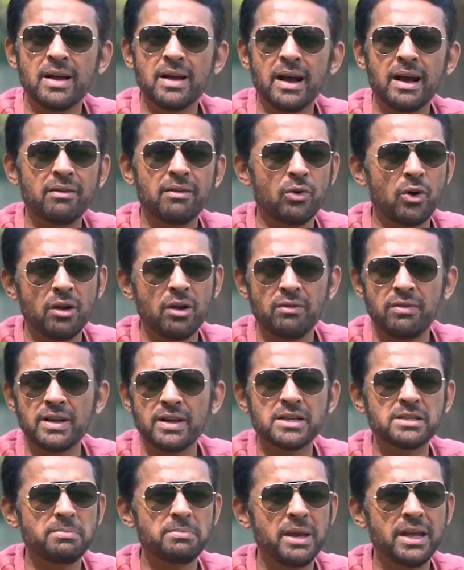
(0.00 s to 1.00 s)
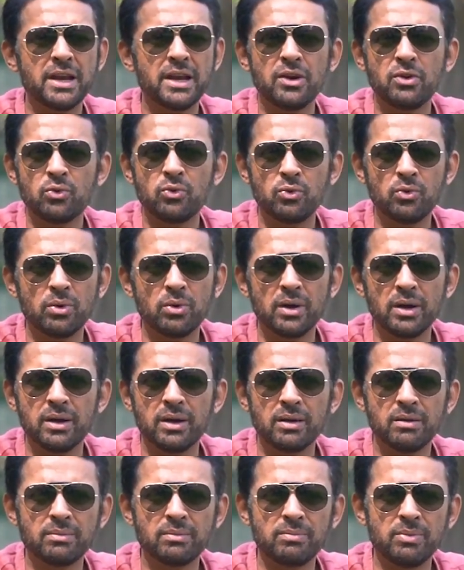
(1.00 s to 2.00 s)
I've always been into
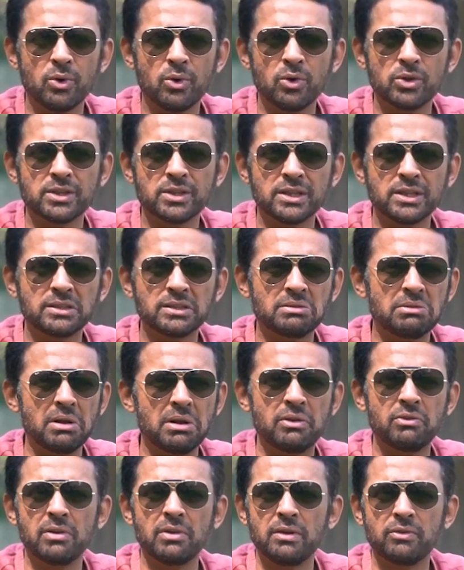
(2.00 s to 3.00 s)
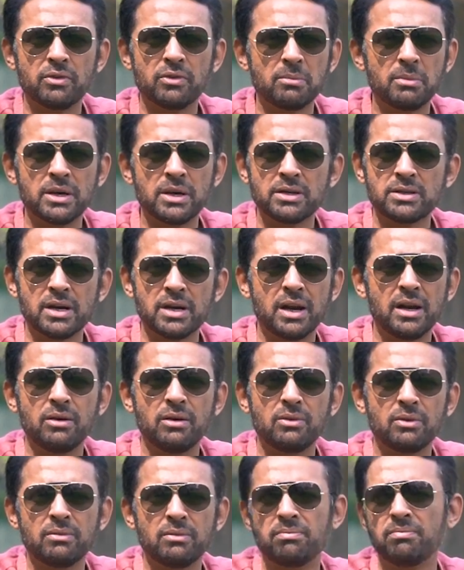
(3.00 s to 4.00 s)
horses, literally from my
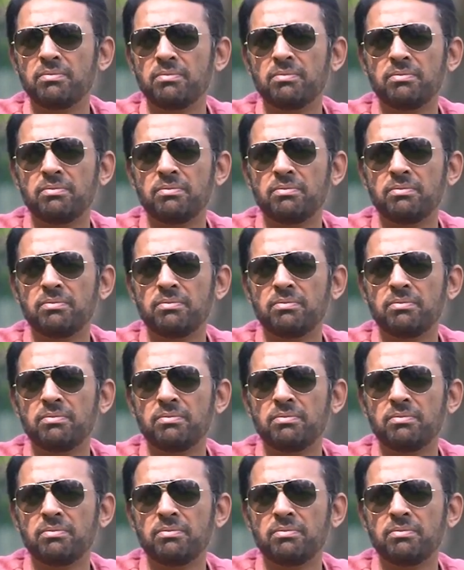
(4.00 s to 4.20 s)
childhood.